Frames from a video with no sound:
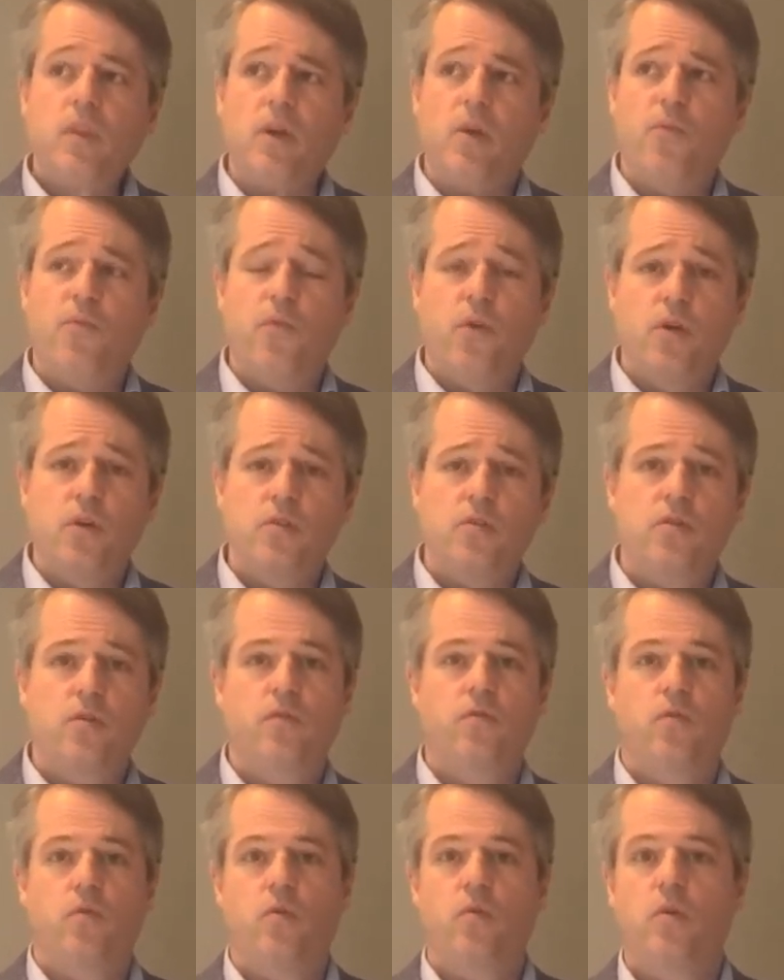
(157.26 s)
First
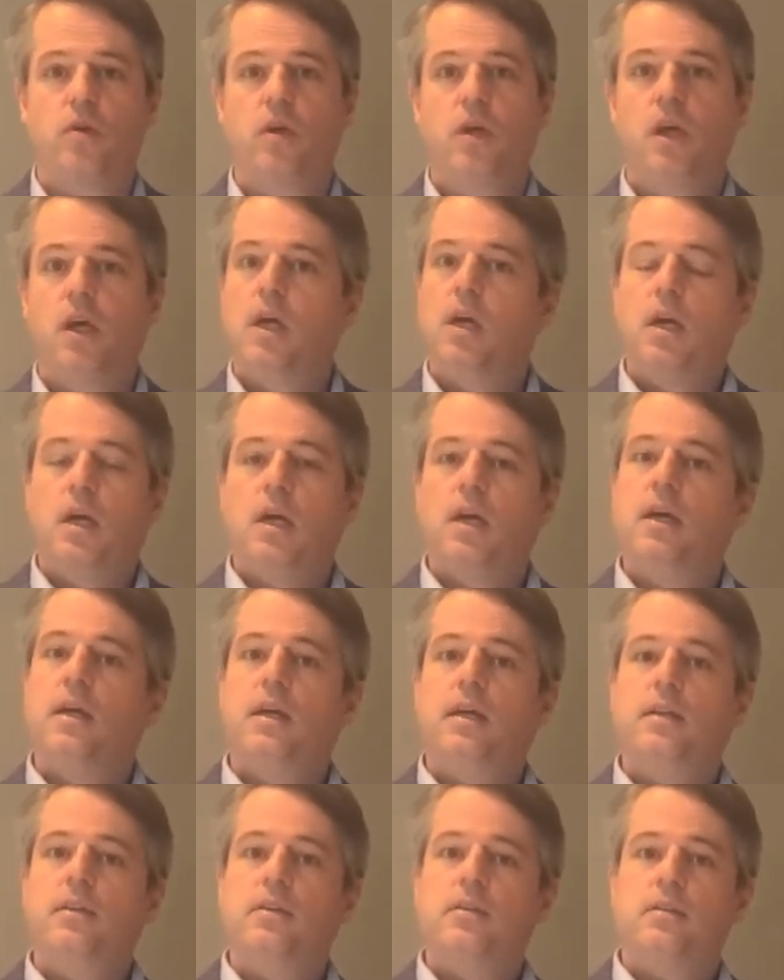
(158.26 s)
of all,
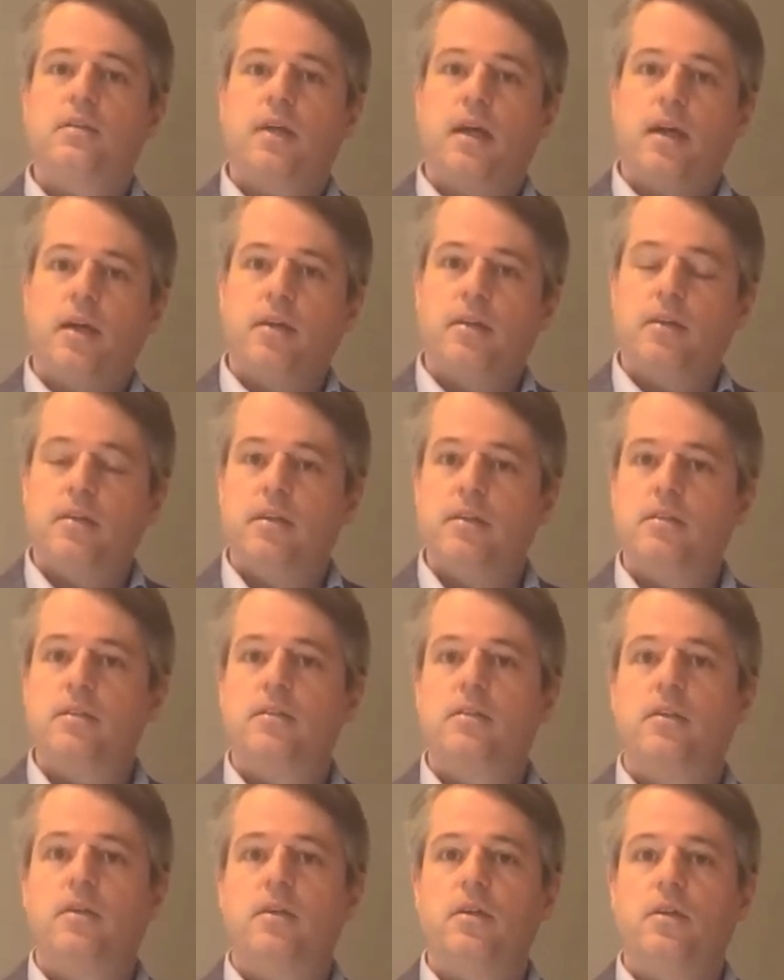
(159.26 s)
the scientists,
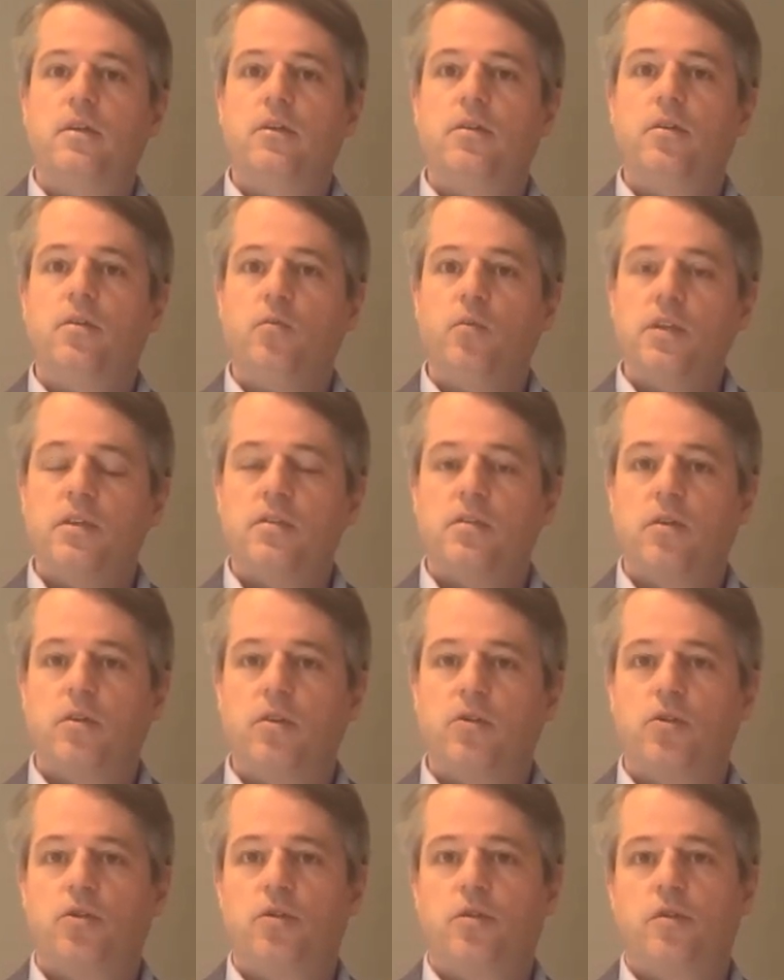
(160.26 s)
the
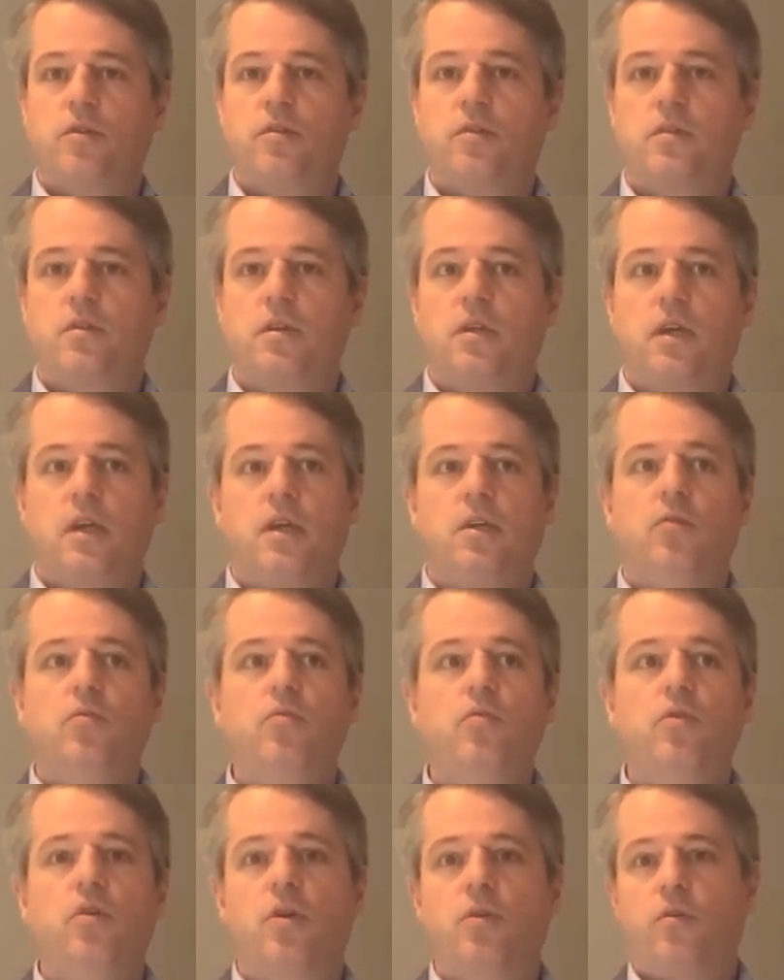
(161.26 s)
researchers,
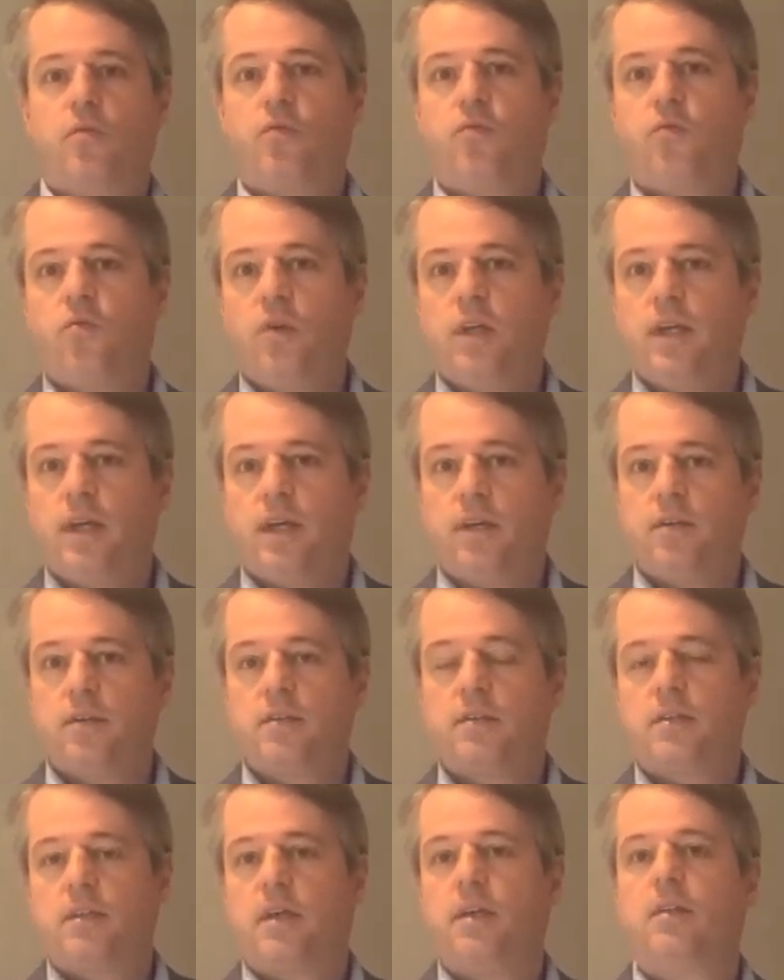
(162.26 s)
do not fully
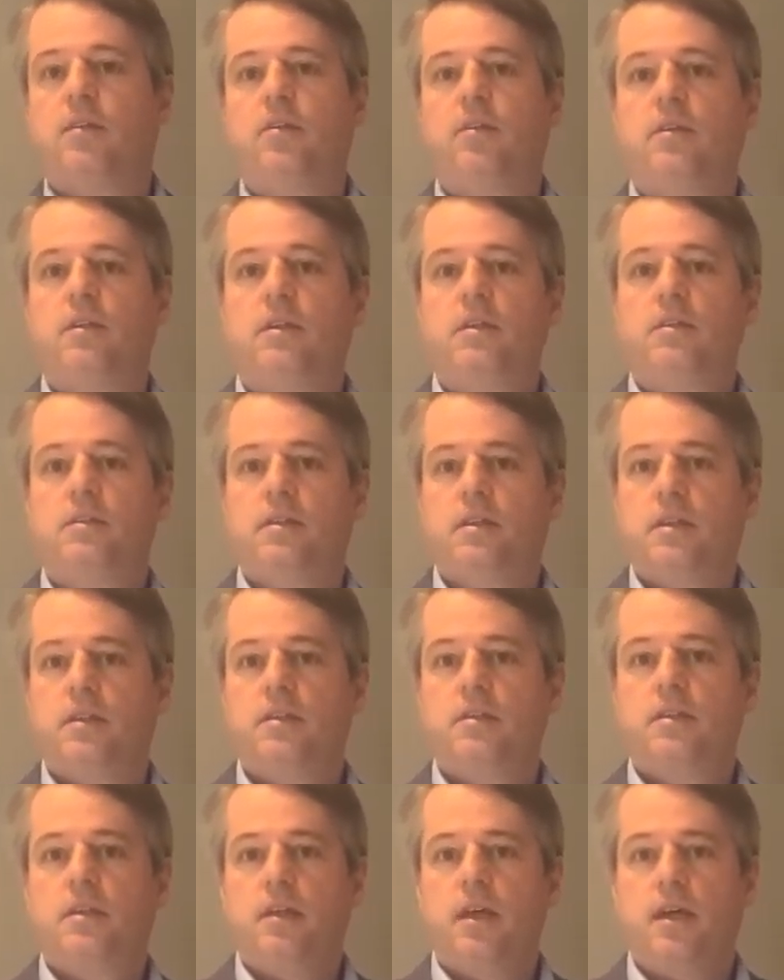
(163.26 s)
understand the
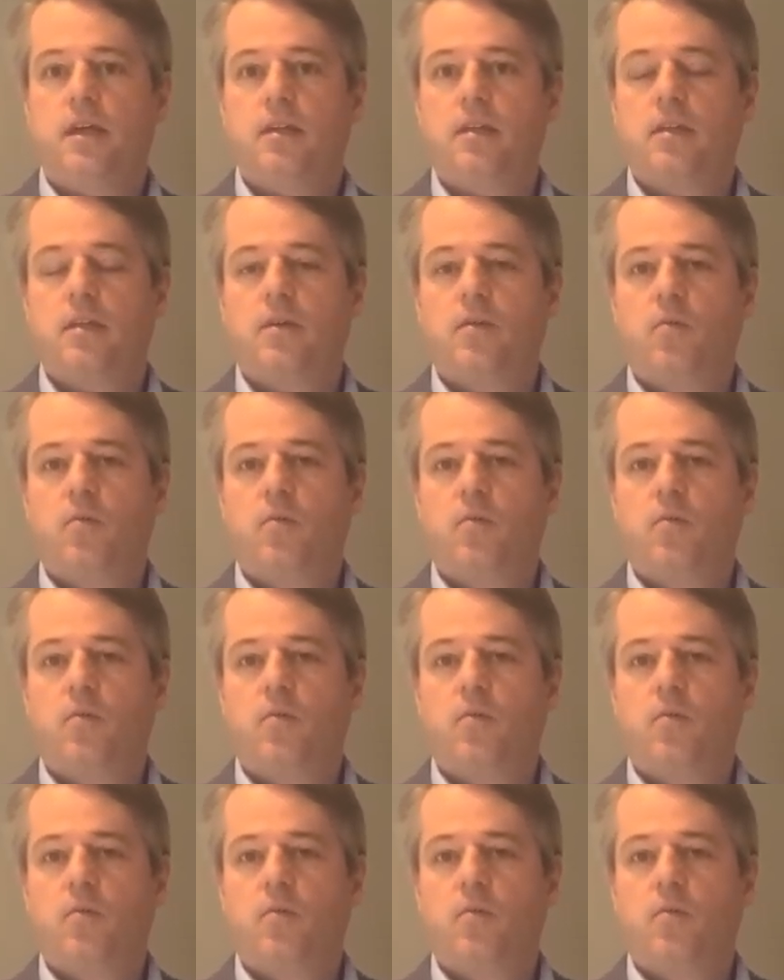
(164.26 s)
disease yet.